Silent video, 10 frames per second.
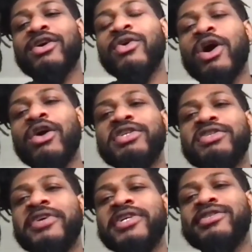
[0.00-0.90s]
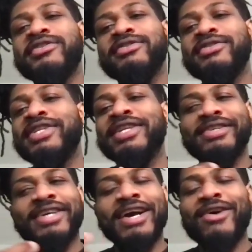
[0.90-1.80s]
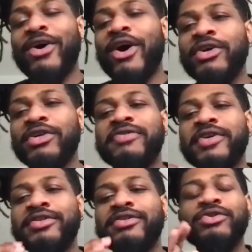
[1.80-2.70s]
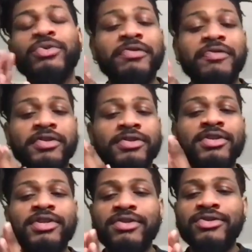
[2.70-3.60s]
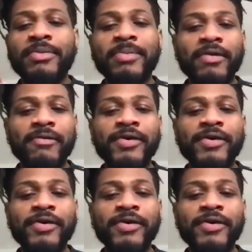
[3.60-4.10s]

On August 1st. On August 1st, 2015, I dropped my